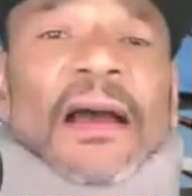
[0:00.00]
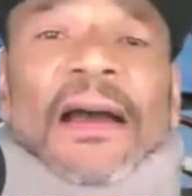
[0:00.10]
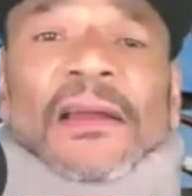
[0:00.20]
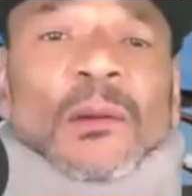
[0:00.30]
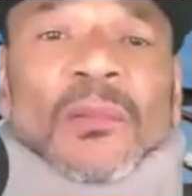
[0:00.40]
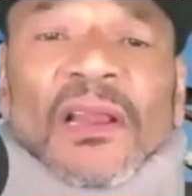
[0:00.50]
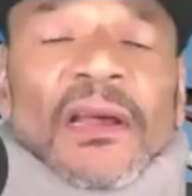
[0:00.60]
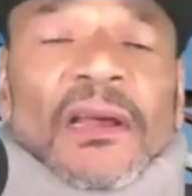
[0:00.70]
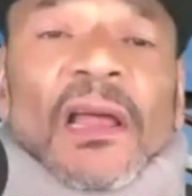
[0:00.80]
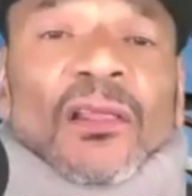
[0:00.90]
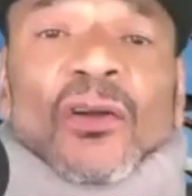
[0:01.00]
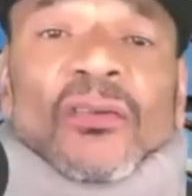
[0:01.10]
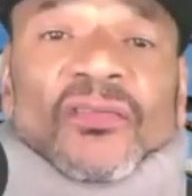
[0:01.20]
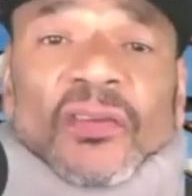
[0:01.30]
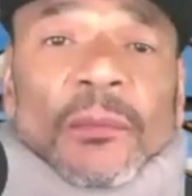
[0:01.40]
did I, and I'm glad I
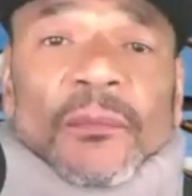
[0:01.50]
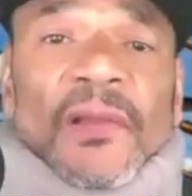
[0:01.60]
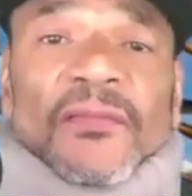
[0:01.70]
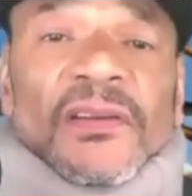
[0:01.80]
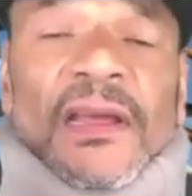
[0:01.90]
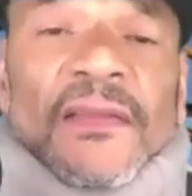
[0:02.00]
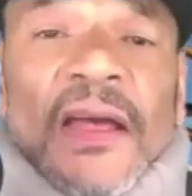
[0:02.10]
learned something every day.